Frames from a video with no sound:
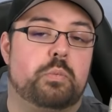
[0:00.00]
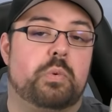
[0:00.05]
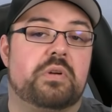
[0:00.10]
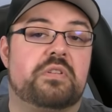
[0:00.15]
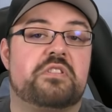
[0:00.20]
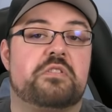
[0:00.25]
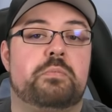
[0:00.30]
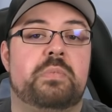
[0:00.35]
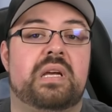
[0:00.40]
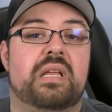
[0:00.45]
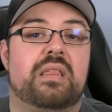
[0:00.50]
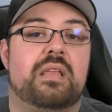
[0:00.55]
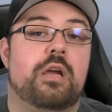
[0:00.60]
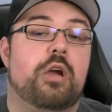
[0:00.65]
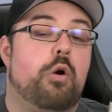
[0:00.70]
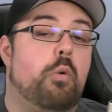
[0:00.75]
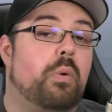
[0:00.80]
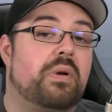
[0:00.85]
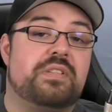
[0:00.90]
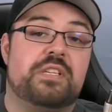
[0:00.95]
Will Smith
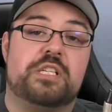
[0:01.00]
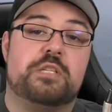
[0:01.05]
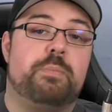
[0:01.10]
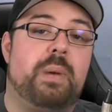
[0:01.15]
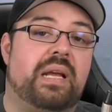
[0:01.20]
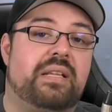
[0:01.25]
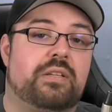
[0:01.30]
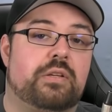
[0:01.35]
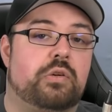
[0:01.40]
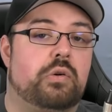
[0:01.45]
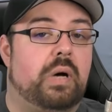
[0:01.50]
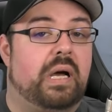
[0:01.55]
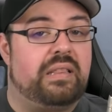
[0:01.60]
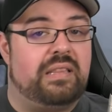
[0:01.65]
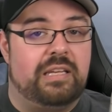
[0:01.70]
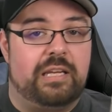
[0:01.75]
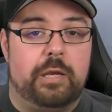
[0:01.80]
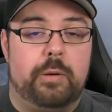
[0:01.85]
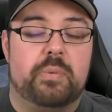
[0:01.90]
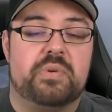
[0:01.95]
was a spectacle. I
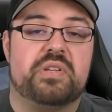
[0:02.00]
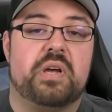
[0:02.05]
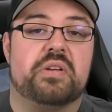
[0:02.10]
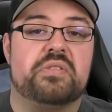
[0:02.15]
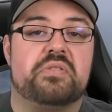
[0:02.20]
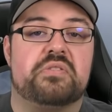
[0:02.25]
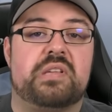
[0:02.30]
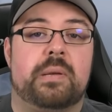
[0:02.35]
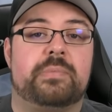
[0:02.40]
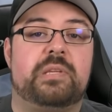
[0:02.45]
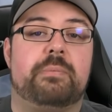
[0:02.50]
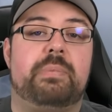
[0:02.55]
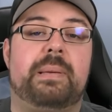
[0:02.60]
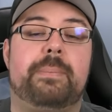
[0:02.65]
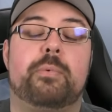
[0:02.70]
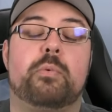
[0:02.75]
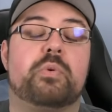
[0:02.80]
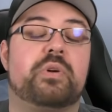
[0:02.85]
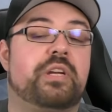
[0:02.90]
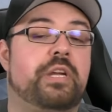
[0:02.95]
think he was also something
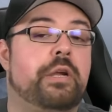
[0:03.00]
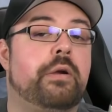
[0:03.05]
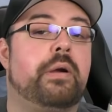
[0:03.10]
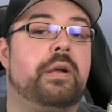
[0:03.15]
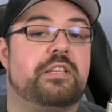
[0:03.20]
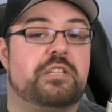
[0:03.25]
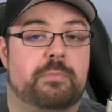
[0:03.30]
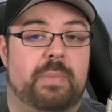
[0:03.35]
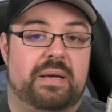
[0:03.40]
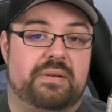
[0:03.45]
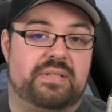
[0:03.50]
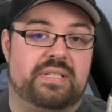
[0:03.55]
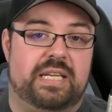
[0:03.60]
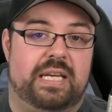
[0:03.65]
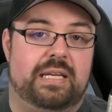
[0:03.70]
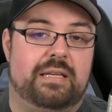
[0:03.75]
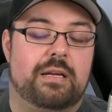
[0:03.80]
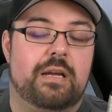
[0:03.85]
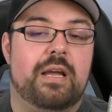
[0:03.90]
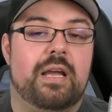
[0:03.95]
people were curious about
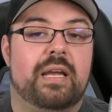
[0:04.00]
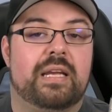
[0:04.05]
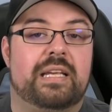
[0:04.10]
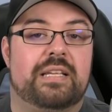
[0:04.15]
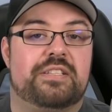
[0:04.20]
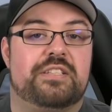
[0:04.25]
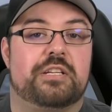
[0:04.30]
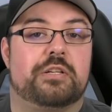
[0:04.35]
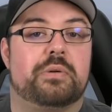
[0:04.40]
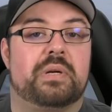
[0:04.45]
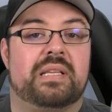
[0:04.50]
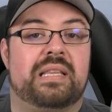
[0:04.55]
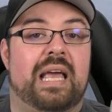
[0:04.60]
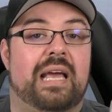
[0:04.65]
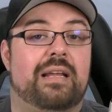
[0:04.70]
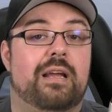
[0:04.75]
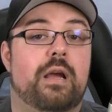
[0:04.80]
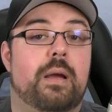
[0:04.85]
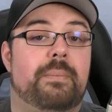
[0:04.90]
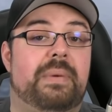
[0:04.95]
seeing, considering
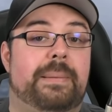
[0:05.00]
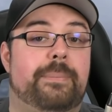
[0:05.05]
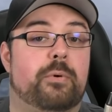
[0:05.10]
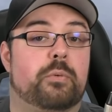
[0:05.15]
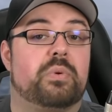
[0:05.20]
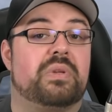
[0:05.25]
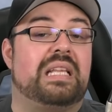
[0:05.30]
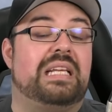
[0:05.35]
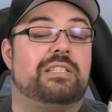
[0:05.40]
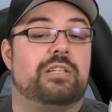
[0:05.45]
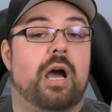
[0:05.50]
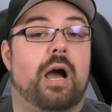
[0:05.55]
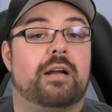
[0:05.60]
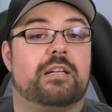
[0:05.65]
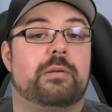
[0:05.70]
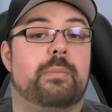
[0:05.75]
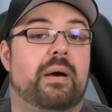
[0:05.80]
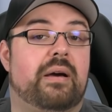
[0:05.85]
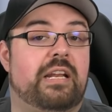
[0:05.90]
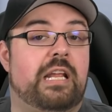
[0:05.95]
that people really
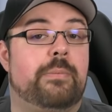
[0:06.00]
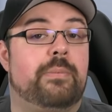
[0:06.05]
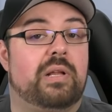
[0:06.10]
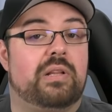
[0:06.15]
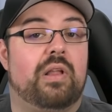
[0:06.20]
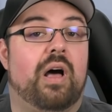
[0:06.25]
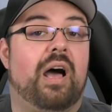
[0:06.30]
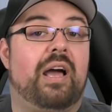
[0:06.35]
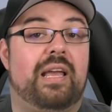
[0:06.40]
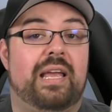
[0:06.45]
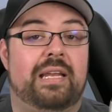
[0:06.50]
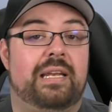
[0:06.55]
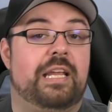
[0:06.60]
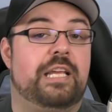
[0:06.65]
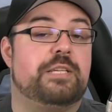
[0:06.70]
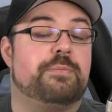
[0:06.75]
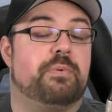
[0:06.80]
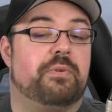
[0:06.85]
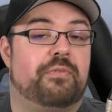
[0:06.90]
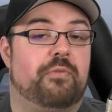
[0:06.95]
talked about him a lot and
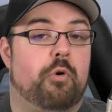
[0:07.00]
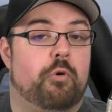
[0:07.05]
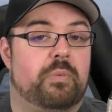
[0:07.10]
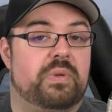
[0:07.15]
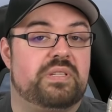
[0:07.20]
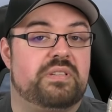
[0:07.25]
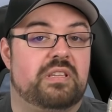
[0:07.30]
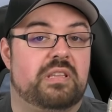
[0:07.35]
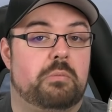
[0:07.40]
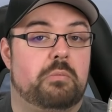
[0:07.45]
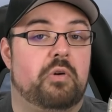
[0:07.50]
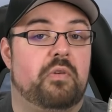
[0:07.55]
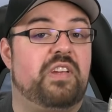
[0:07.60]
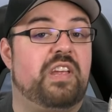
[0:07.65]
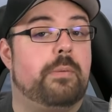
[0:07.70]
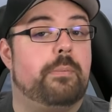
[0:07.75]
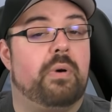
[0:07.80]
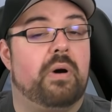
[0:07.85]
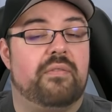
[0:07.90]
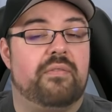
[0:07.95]
his performance in the
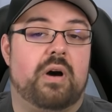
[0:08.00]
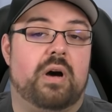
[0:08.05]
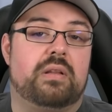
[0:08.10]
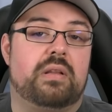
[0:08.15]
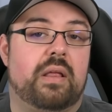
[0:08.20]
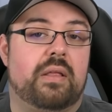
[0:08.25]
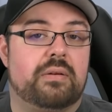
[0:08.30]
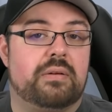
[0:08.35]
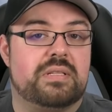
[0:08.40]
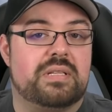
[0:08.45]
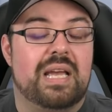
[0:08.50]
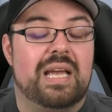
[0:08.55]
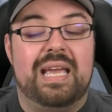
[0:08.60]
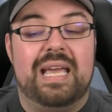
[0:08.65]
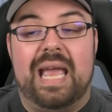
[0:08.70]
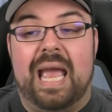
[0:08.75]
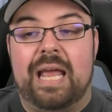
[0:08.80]
movie above all others.